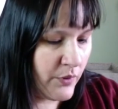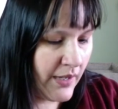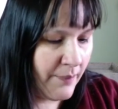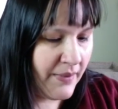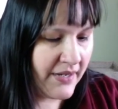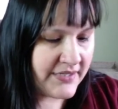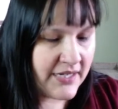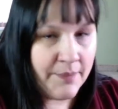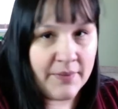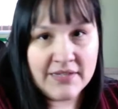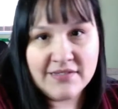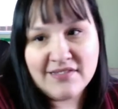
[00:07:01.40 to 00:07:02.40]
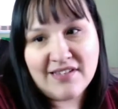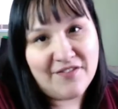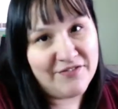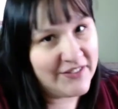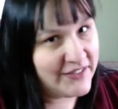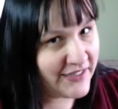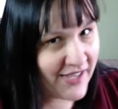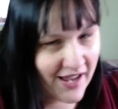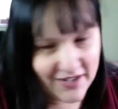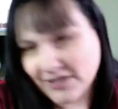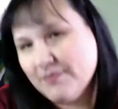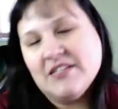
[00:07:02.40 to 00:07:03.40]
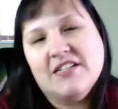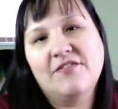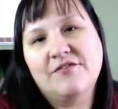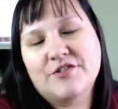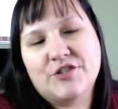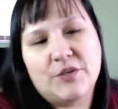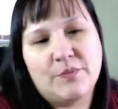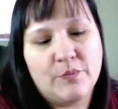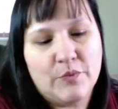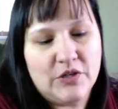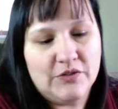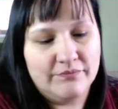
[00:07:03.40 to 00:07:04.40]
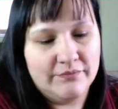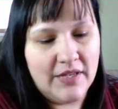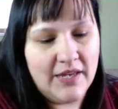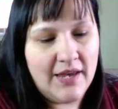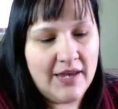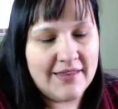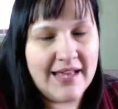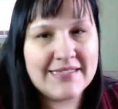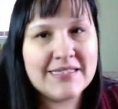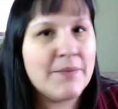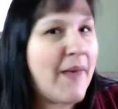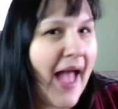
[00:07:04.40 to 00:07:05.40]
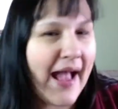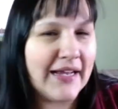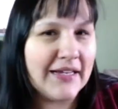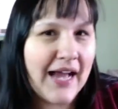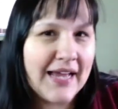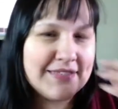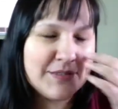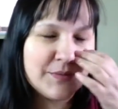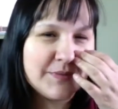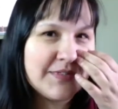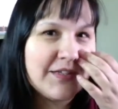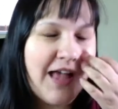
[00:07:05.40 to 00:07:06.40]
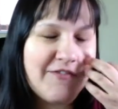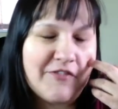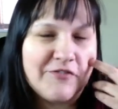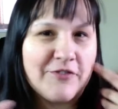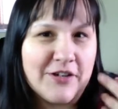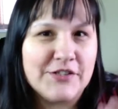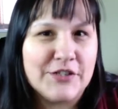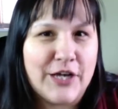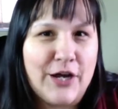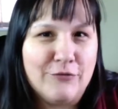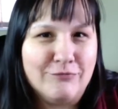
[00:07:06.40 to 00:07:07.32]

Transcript: get picked up. It's definitely not going to be done for sheep and wool. That's the back. I still have a front to go.